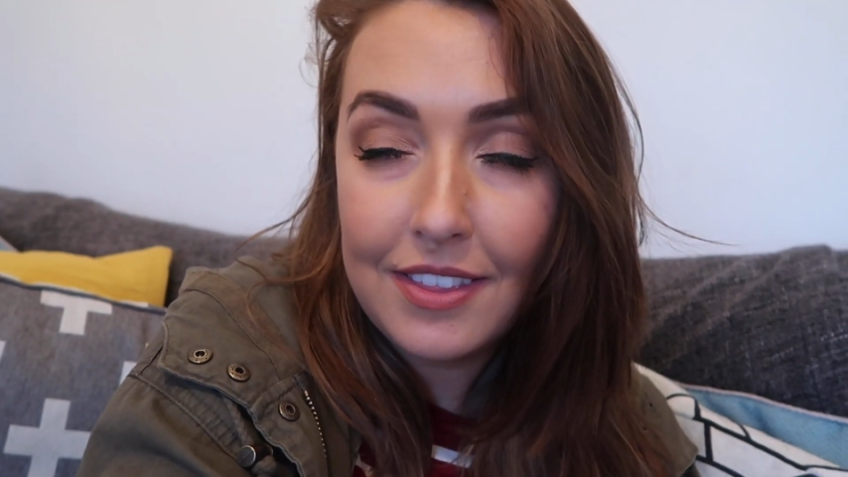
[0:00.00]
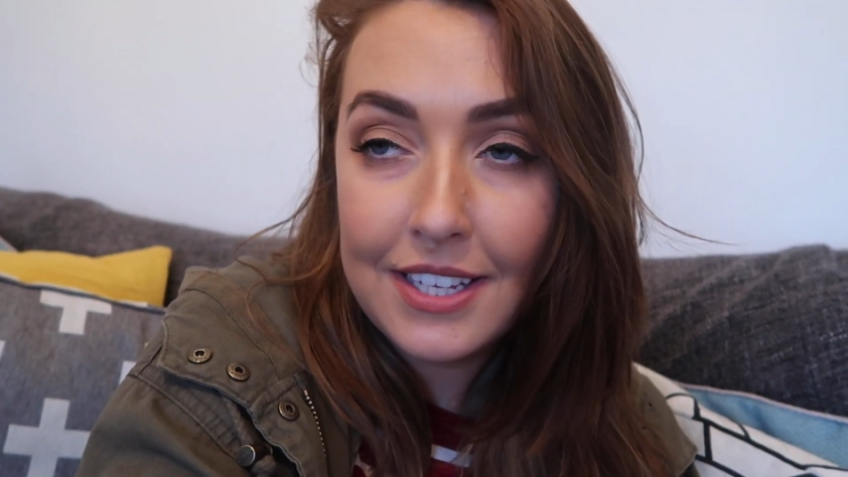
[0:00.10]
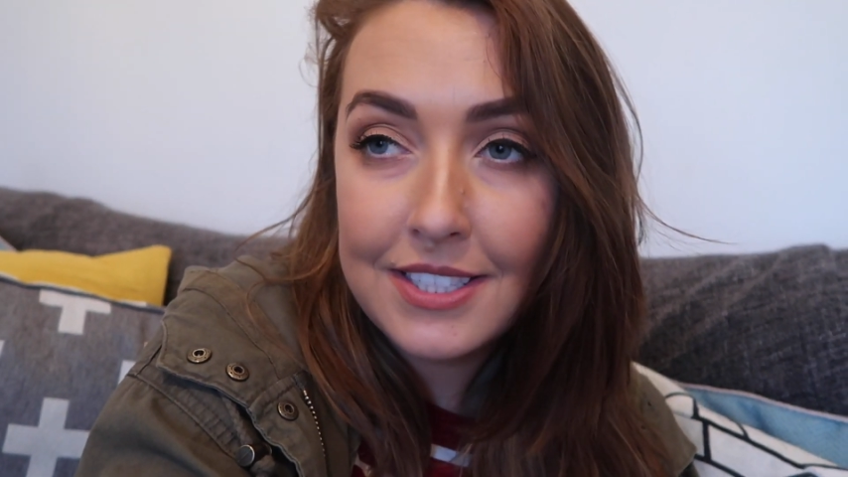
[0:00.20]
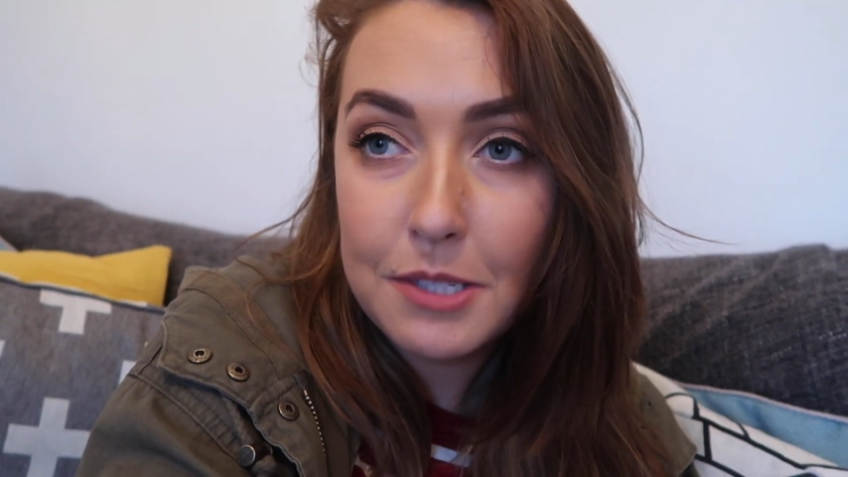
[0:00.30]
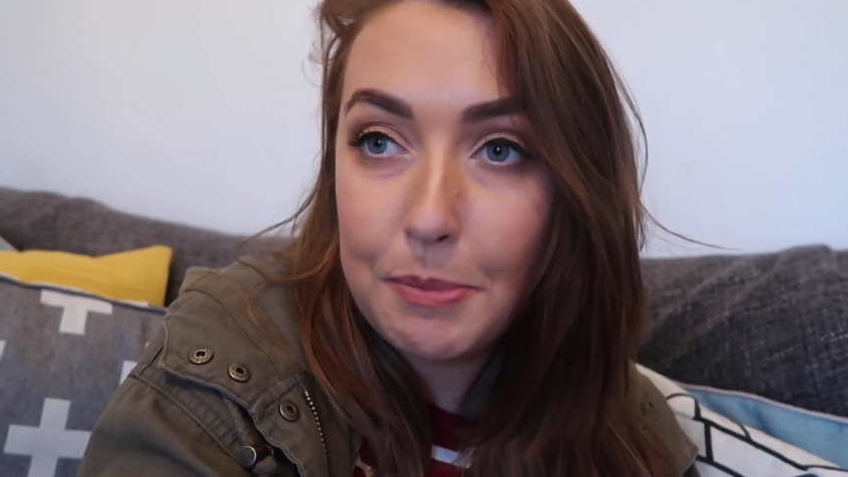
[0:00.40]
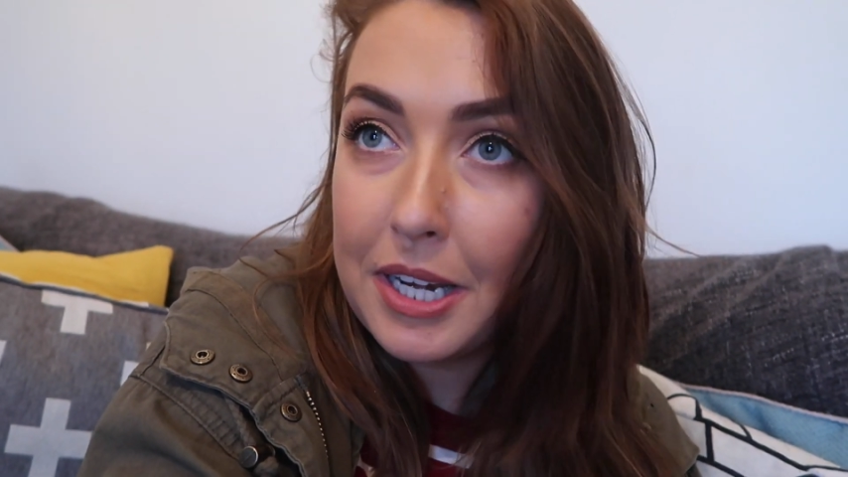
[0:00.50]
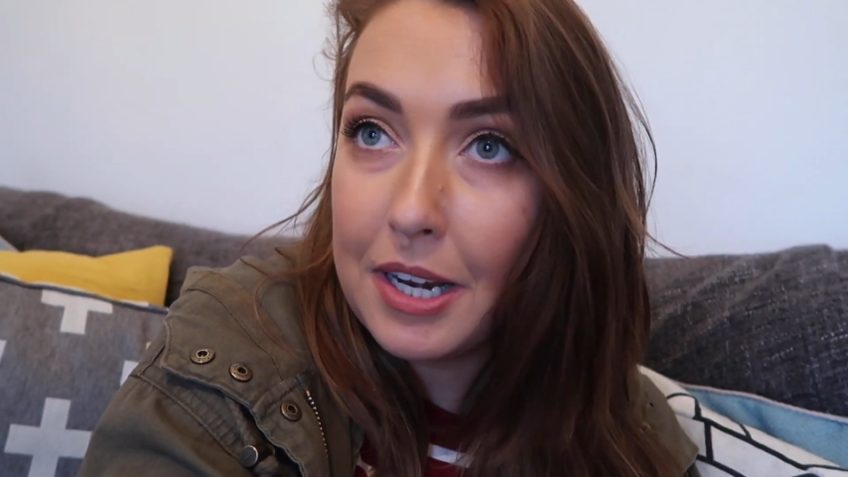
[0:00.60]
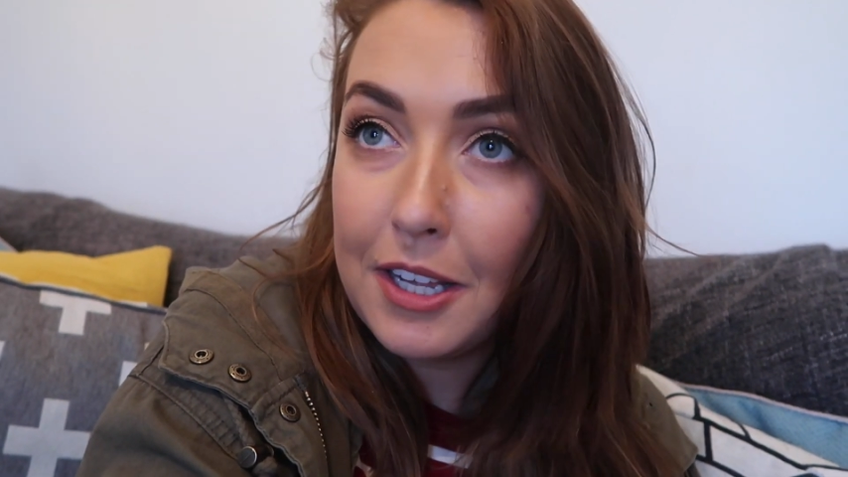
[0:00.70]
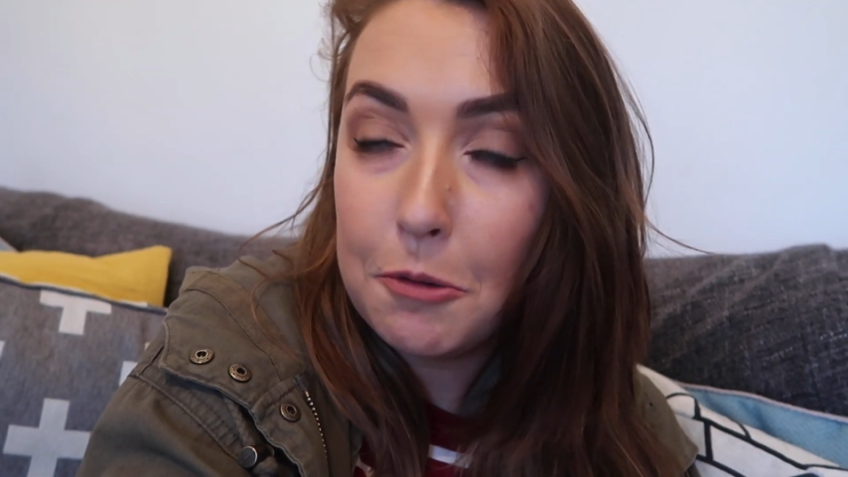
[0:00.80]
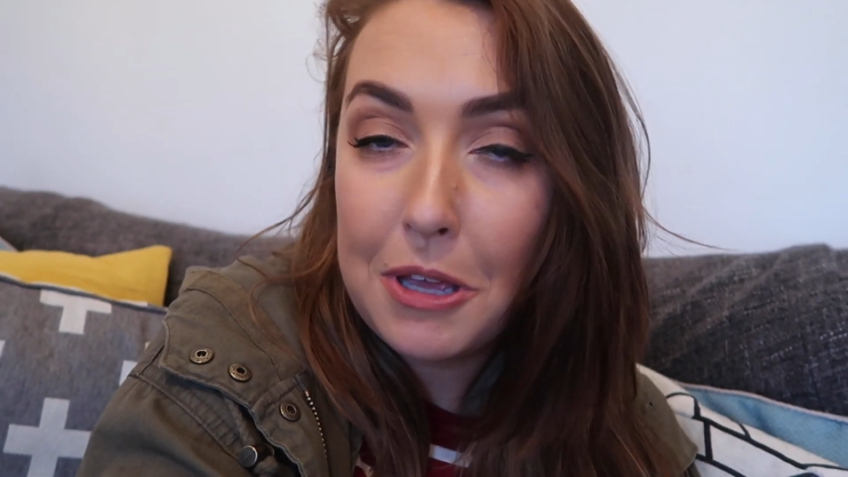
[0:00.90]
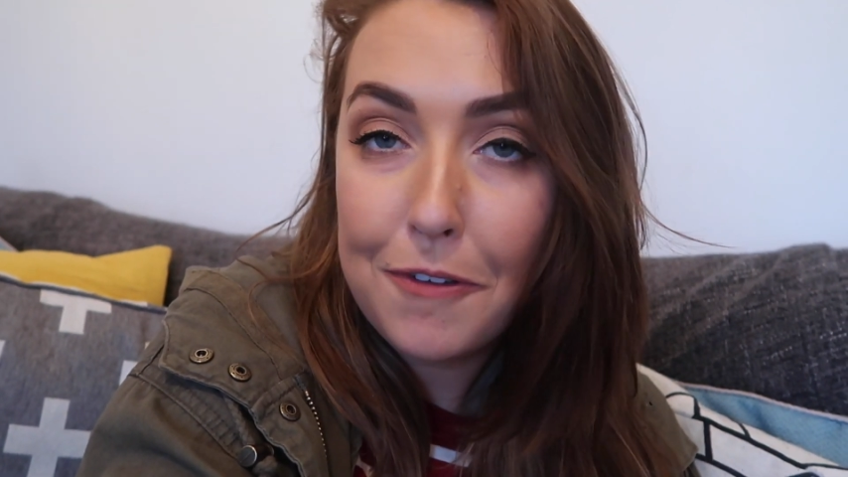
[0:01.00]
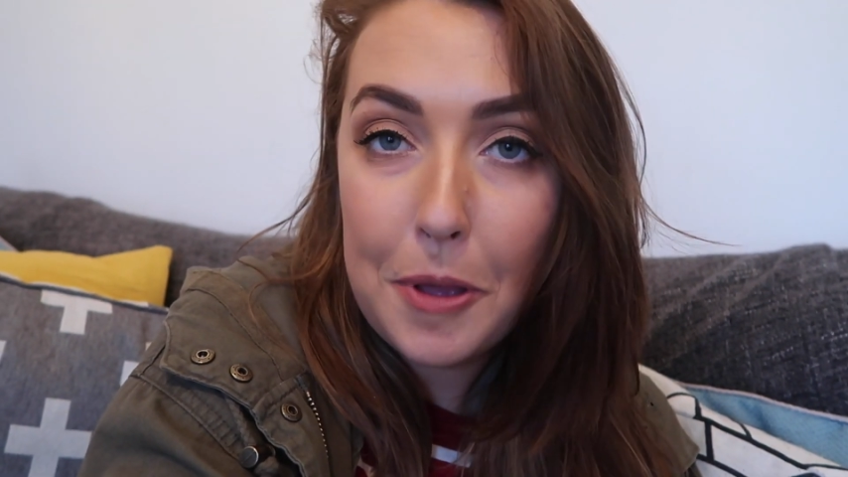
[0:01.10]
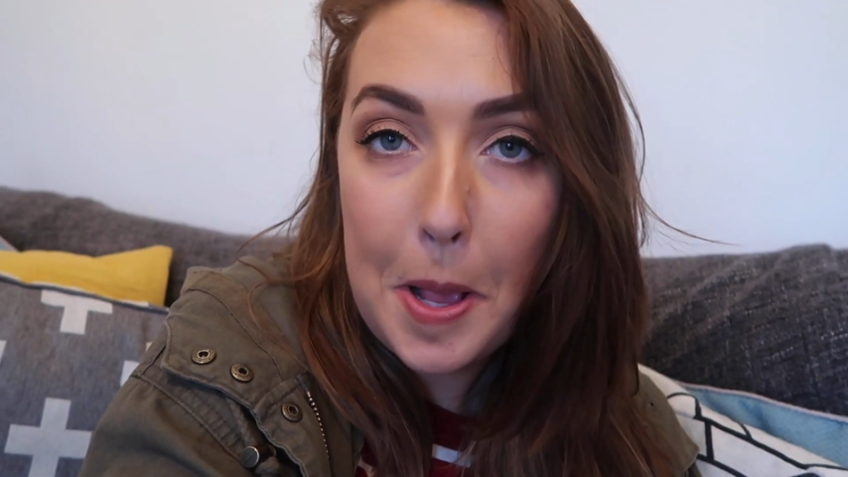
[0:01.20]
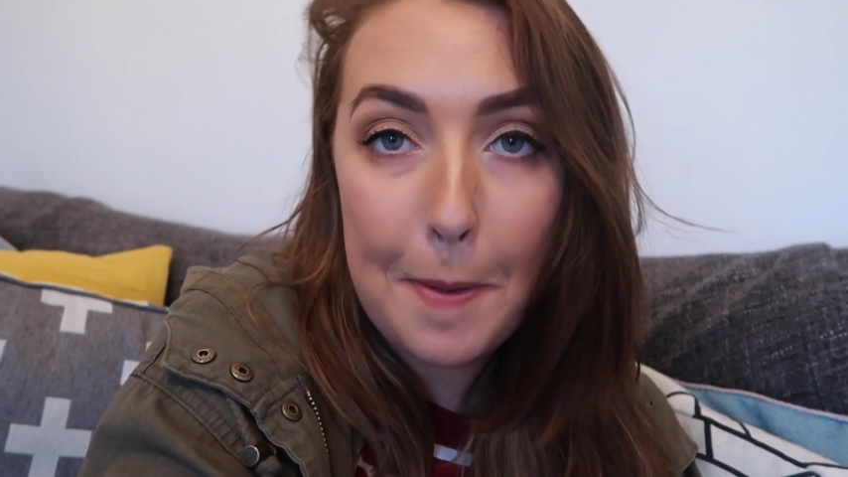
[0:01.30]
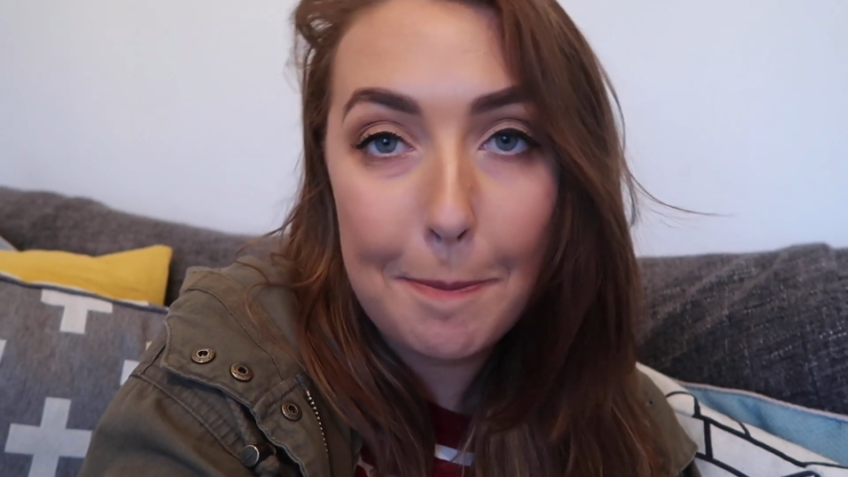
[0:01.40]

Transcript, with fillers: this has been a little bit of a